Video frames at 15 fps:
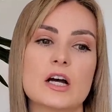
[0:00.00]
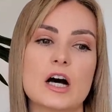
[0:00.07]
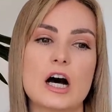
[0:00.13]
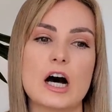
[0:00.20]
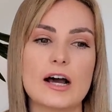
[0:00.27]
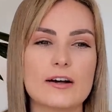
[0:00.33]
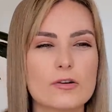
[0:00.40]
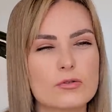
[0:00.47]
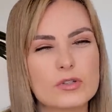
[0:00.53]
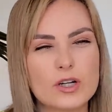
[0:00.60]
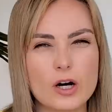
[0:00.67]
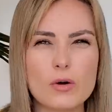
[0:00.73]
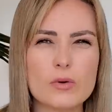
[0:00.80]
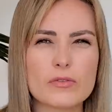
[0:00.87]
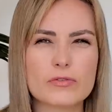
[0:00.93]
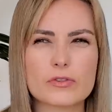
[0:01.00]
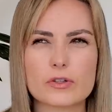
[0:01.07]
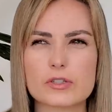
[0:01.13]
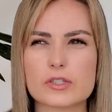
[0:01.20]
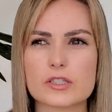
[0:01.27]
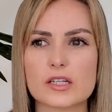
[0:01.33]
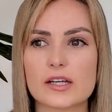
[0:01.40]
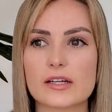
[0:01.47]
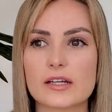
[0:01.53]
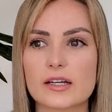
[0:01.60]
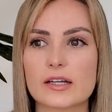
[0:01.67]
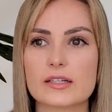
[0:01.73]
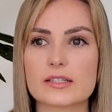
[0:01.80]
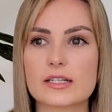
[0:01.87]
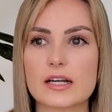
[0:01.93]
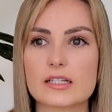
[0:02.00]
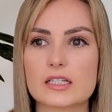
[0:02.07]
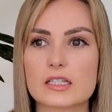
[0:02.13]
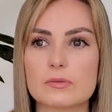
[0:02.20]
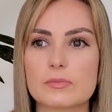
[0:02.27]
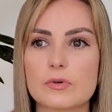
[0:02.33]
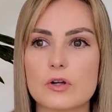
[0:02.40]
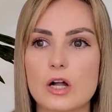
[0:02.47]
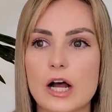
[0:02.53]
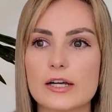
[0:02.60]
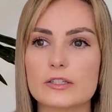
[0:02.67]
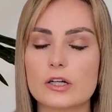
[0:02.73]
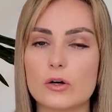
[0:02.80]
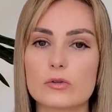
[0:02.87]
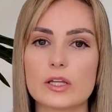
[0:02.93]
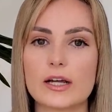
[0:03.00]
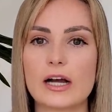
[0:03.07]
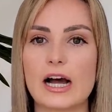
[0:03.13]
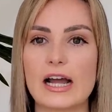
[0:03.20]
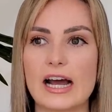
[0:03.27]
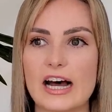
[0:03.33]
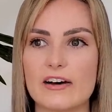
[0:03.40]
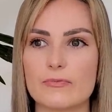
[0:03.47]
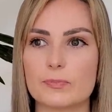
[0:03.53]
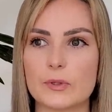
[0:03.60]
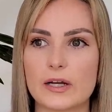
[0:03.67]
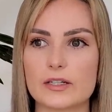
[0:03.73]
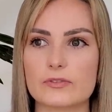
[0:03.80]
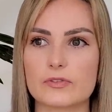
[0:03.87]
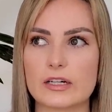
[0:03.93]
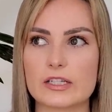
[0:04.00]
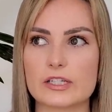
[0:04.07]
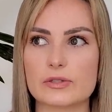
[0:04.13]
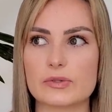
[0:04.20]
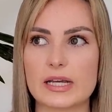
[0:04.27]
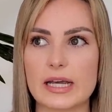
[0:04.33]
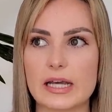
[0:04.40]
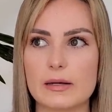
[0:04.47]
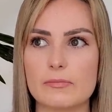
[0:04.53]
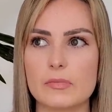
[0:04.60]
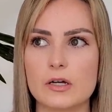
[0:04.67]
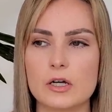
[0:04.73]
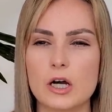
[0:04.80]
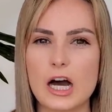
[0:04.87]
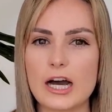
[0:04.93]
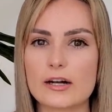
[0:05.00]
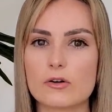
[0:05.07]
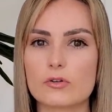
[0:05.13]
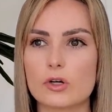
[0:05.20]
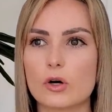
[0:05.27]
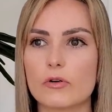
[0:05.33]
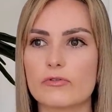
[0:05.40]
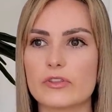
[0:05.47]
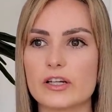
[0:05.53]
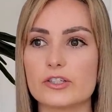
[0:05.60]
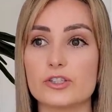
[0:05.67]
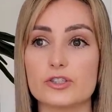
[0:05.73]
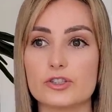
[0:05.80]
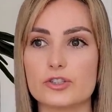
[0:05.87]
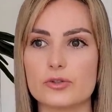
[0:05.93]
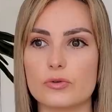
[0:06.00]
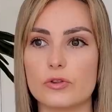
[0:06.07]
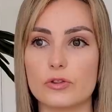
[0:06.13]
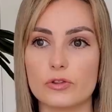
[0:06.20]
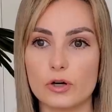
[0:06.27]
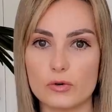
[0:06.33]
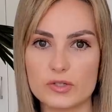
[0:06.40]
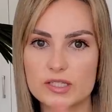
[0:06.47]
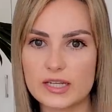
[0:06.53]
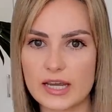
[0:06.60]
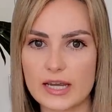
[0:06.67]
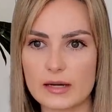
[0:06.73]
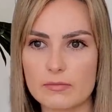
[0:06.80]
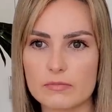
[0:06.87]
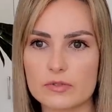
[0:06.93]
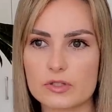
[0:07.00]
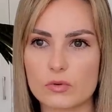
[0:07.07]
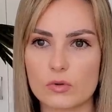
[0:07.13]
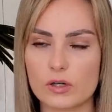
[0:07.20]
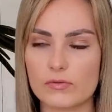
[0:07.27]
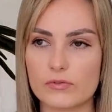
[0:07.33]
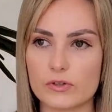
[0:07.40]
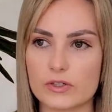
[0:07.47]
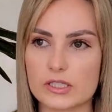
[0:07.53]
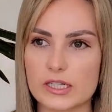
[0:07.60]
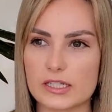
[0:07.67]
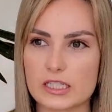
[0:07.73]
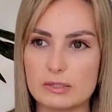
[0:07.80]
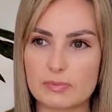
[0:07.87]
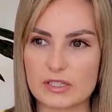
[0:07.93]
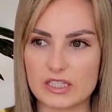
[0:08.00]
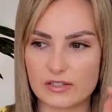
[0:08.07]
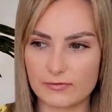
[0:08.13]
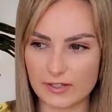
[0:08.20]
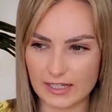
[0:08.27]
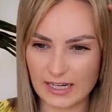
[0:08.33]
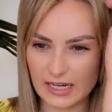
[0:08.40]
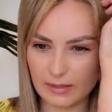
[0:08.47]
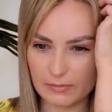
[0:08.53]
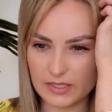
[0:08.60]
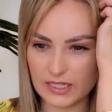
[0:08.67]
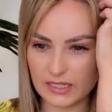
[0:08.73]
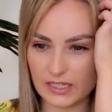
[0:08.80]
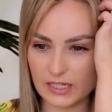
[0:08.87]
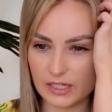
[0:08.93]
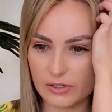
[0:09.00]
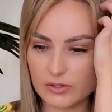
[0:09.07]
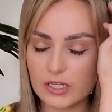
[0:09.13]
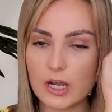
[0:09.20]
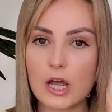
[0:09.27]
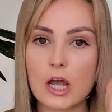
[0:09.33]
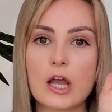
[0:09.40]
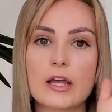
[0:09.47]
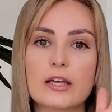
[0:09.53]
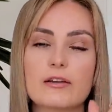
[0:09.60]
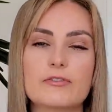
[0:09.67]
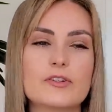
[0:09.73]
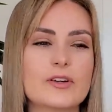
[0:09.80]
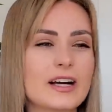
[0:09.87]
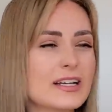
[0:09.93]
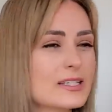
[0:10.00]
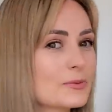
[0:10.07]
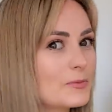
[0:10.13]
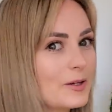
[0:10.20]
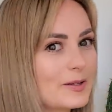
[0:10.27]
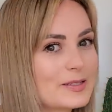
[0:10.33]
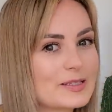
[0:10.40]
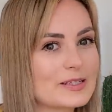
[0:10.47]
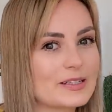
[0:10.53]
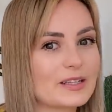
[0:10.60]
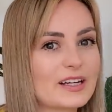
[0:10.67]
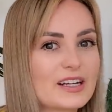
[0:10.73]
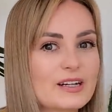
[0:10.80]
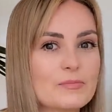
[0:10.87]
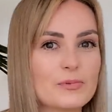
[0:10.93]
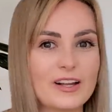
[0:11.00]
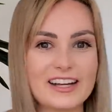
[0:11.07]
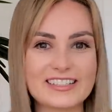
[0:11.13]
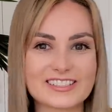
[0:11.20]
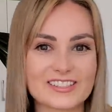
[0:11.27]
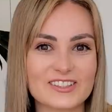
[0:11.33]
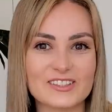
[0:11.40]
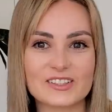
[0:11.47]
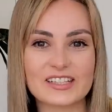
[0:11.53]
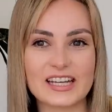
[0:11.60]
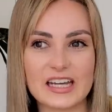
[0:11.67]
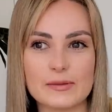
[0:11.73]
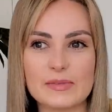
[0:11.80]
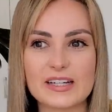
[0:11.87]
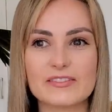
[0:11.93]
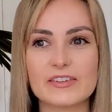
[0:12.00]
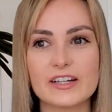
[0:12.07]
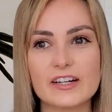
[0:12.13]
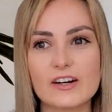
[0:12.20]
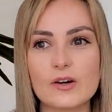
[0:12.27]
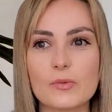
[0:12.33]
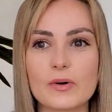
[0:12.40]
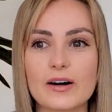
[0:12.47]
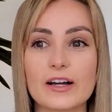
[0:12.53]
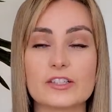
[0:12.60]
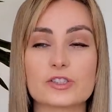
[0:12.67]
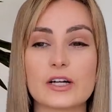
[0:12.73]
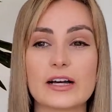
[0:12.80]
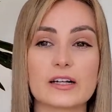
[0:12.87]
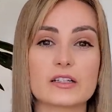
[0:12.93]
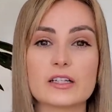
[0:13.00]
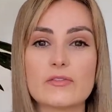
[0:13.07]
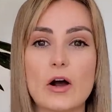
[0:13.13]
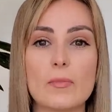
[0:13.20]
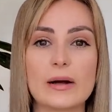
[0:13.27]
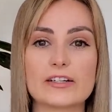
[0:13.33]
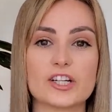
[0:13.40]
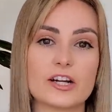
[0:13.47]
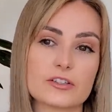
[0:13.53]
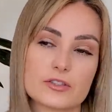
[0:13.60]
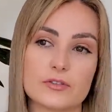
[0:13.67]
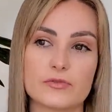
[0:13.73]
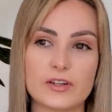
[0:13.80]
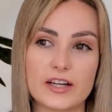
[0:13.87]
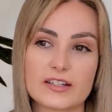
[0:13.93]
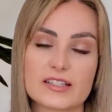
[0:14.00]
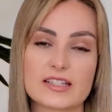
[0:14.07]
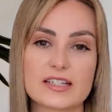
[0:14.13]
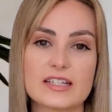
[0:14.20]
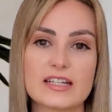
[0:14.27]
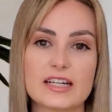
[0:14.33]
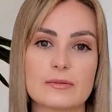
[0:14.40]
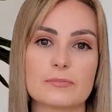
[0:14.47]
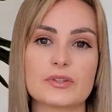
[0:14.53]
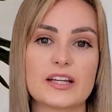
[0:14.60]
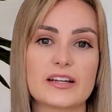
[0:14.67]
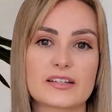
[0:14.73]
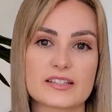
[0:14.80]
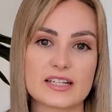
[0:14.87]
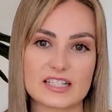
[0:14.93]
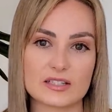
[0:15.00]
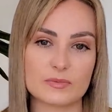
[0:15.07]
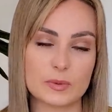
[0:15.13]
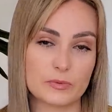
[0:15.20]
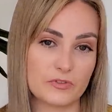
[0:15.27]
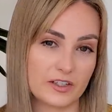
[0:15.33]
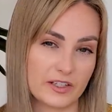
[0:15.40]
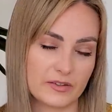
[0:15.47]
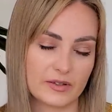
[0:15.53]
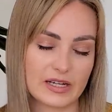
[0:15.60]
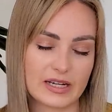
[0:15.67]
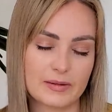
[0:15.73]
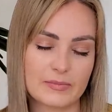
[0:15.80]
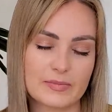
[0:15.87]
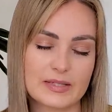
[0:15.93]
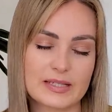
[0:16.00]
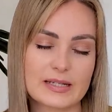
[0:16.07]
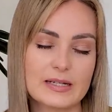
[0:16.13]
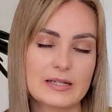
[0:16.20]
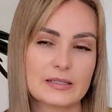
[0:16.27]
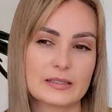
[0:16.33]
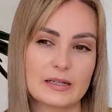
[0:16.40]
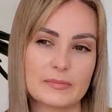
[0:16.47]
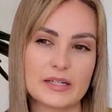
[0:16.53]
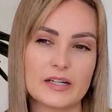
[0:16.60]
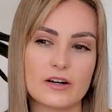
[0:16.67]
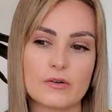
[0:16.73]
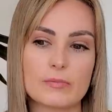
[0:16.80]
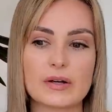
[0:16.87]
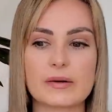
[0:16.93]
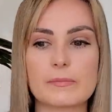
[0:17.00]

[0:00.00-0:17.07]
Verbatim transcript: I don't know if there's like accessible. I know like I have blind friends who game. I don't know if they do those games or if there's like specific games that they use. If you guys want to see like a blind girl gaming video where I try to live out my childhood fantasy and play accessible video games, let me know.